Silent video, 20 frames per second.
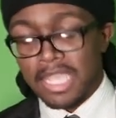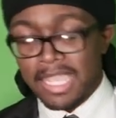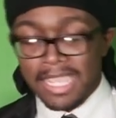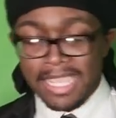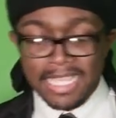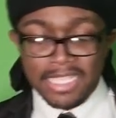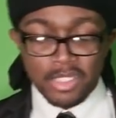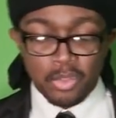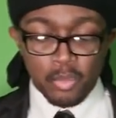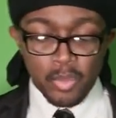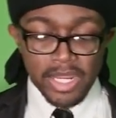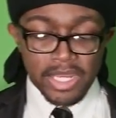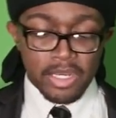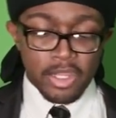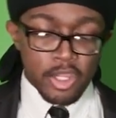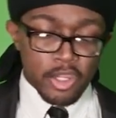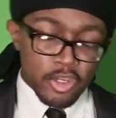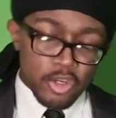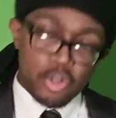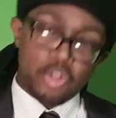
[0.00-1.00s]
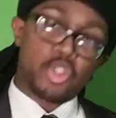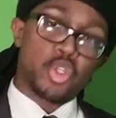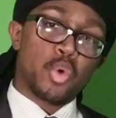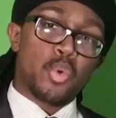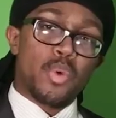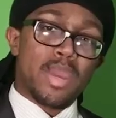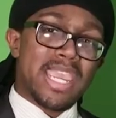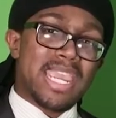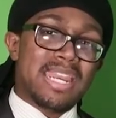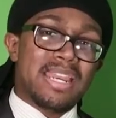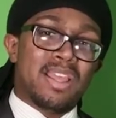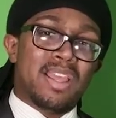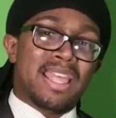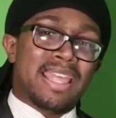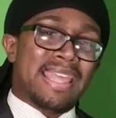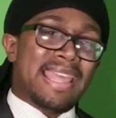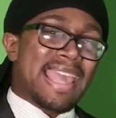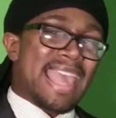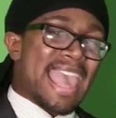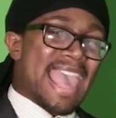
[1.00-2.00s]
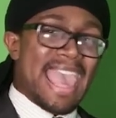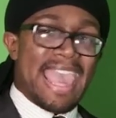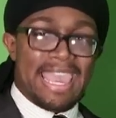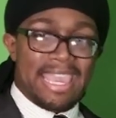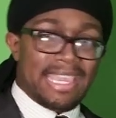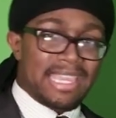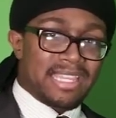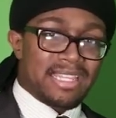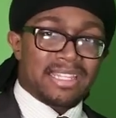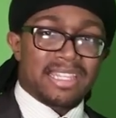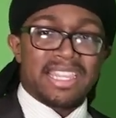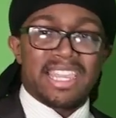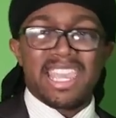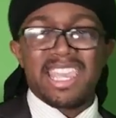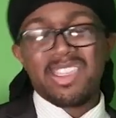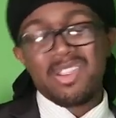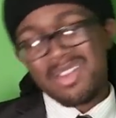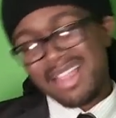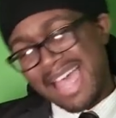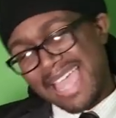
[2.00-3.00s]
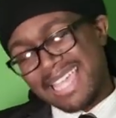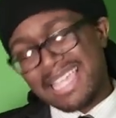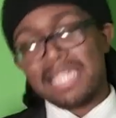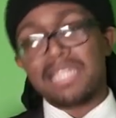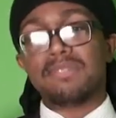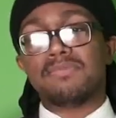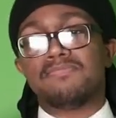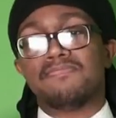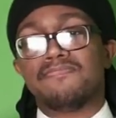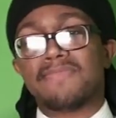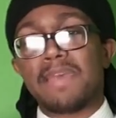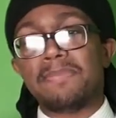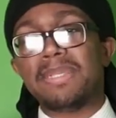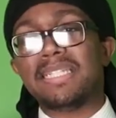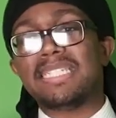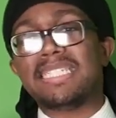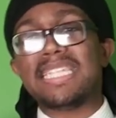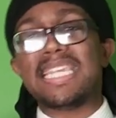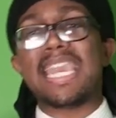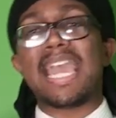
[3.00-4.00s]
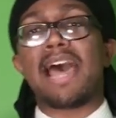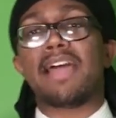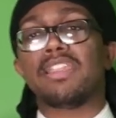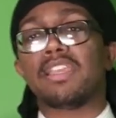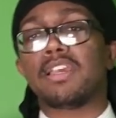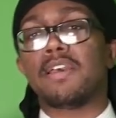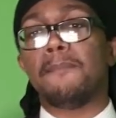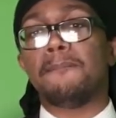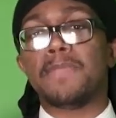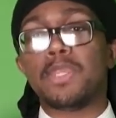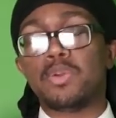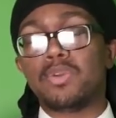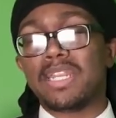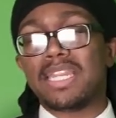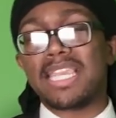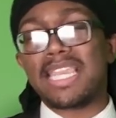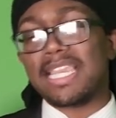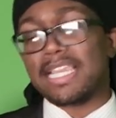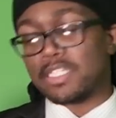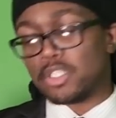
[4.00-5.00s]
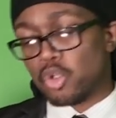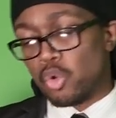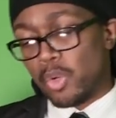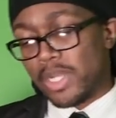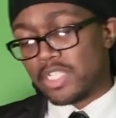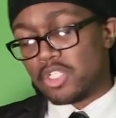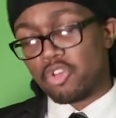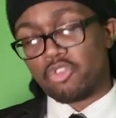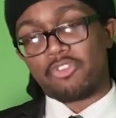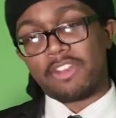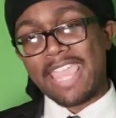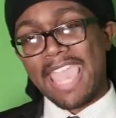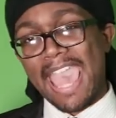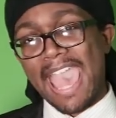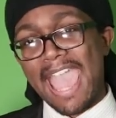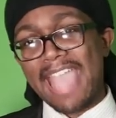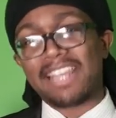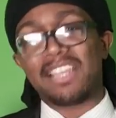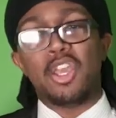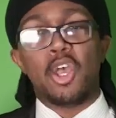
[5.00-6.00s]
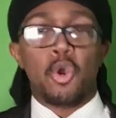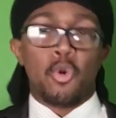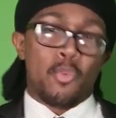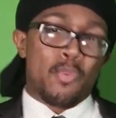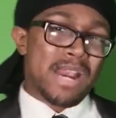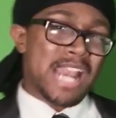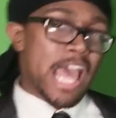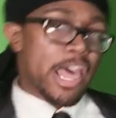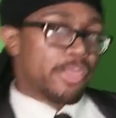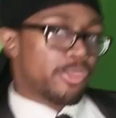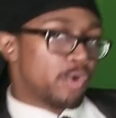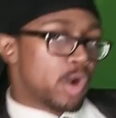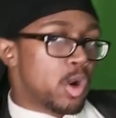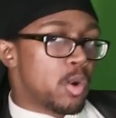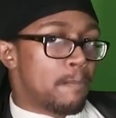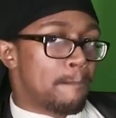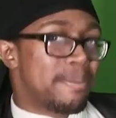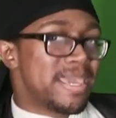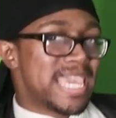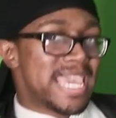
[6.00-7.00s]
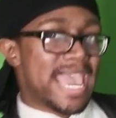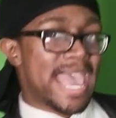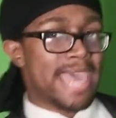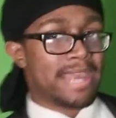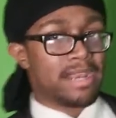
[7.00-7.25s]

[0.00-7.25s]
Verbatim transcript: is when you're doing A and you're like, hmm, let me see how the community is going to react when I throw B at them.